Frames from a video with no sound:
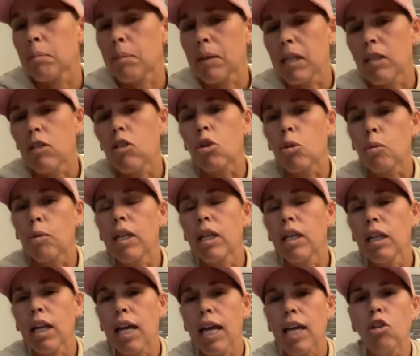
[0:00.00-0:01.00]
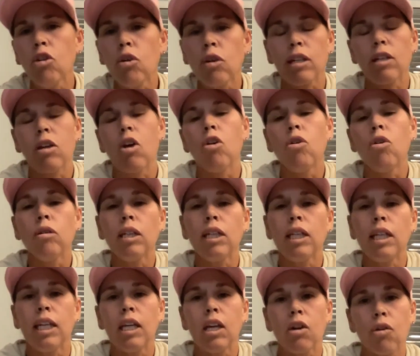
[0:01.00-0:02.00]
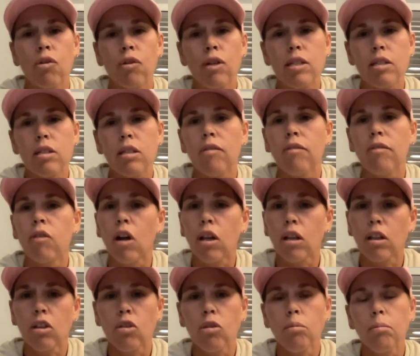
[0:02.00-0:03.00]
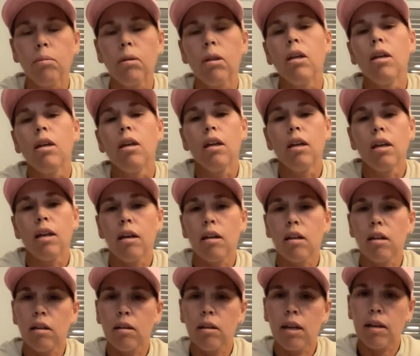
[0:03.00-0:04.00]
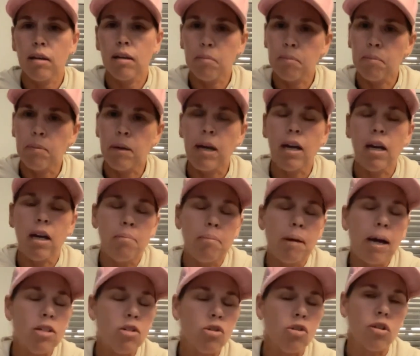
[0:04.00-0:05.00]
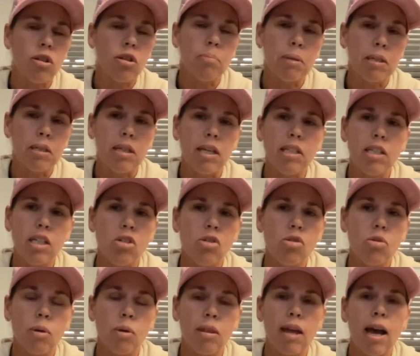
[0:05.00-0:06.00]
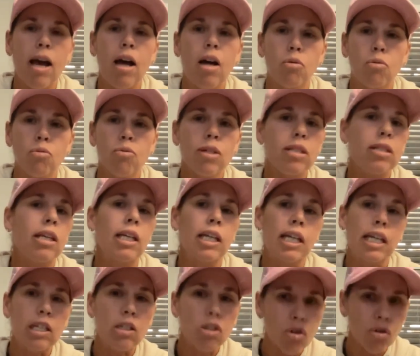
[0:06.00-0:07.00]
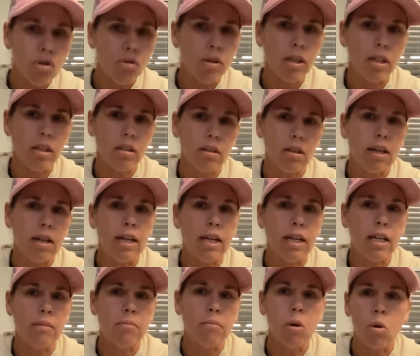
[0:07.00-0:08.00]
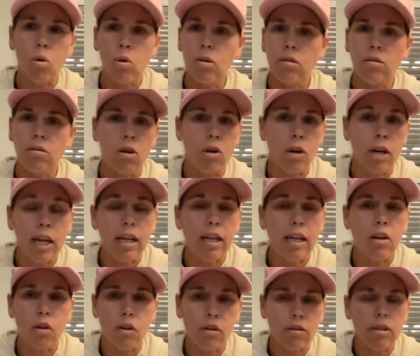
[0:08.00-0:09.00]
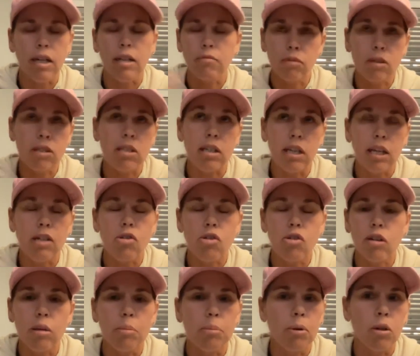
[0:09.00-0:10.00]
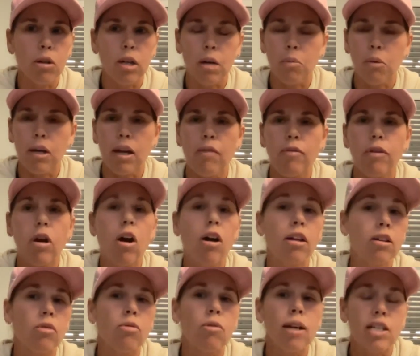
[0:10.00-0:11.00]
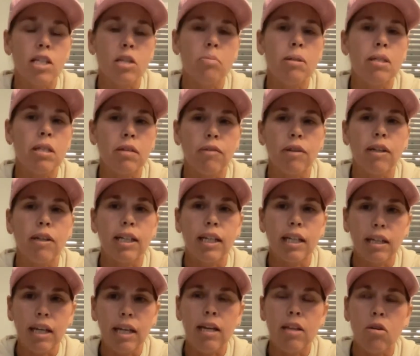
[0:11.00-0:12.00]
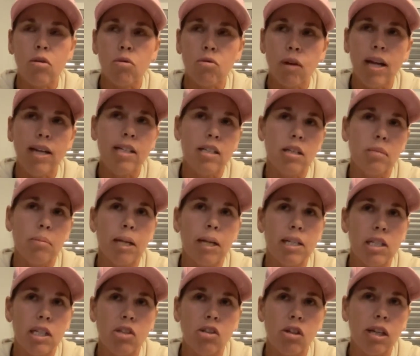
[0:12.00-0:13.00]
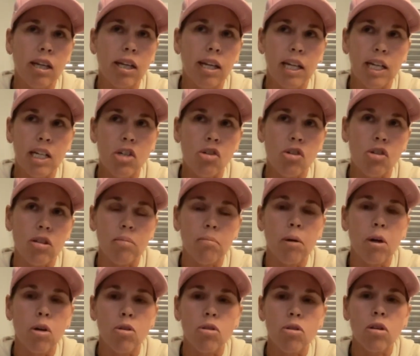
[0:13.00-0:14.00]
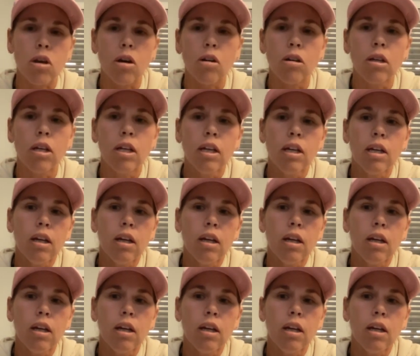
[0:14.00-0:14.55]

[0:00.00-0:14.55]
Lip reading: been doing, and you can only increase the volume by a certain percentage without risking injury or getting risking injury or burnout, whatever, on the run specifically. The run is the place that you can get injured the most. So